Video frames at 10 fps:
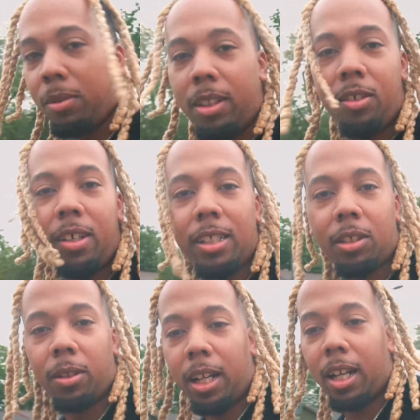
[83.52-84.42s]
want to give you guys a
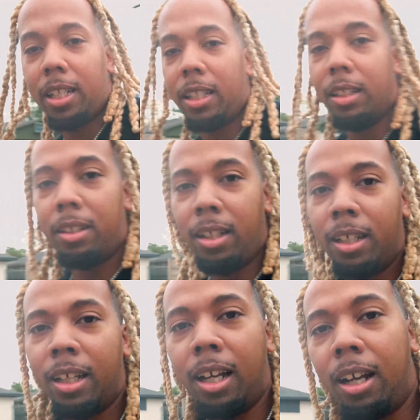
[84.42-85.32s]
quick idea
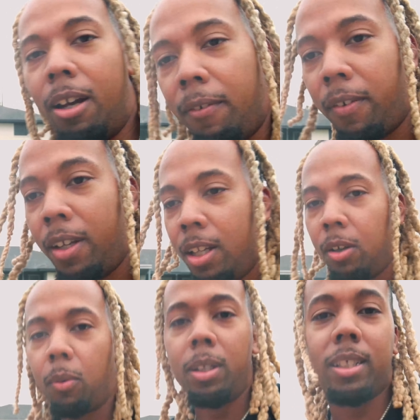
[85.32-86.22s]
of
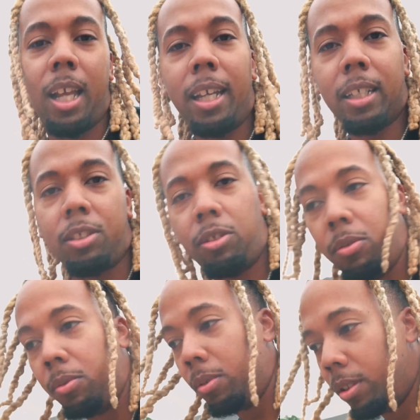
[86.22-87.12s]
what it's like
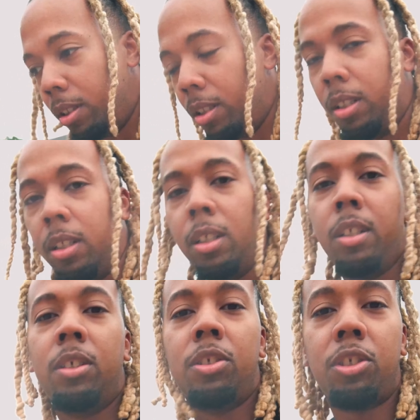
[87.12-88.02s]
to
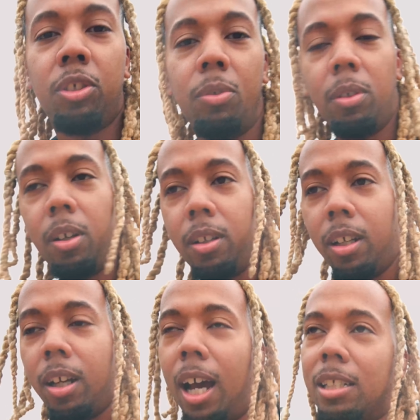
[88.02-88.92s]
shoot on
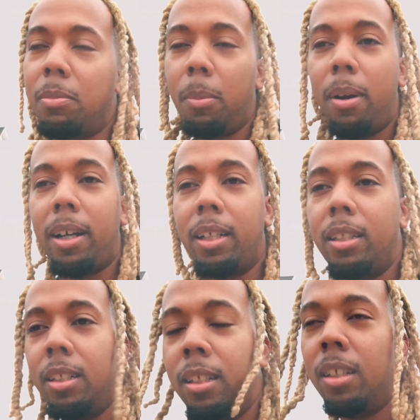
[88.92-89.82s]
the Osmo Pocket,
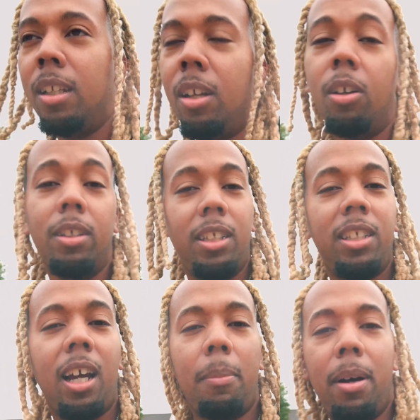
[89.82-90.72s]
on the
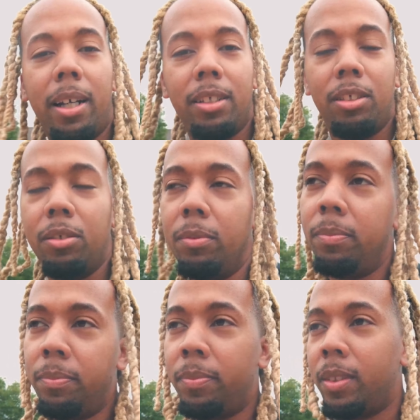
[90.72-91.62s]
DJI Pocket 2,
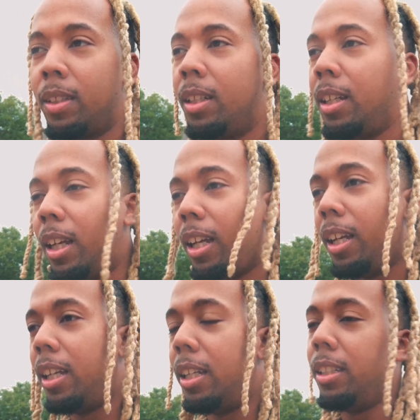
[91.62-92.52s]

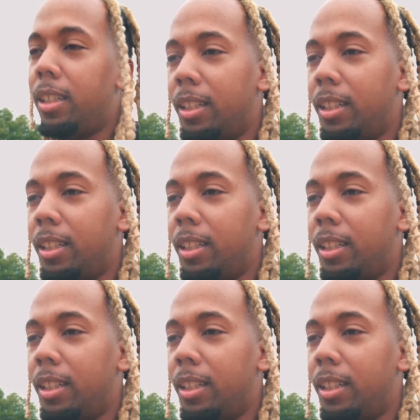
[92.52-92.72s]
and